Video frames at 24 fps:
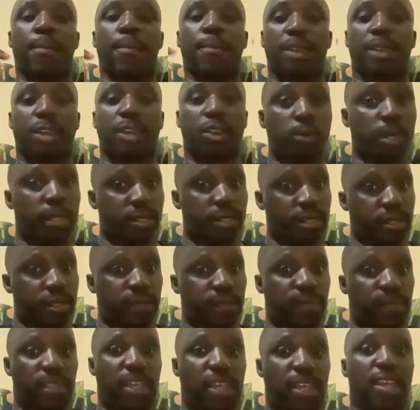
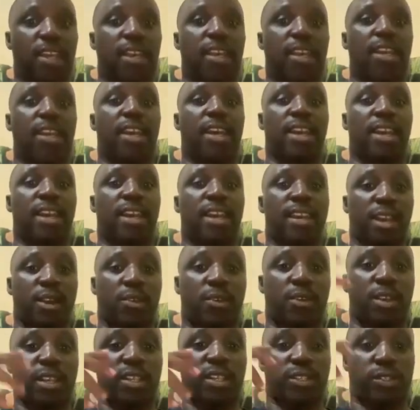ambiguous in
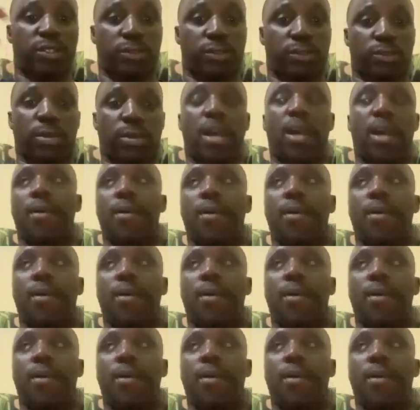accordance to,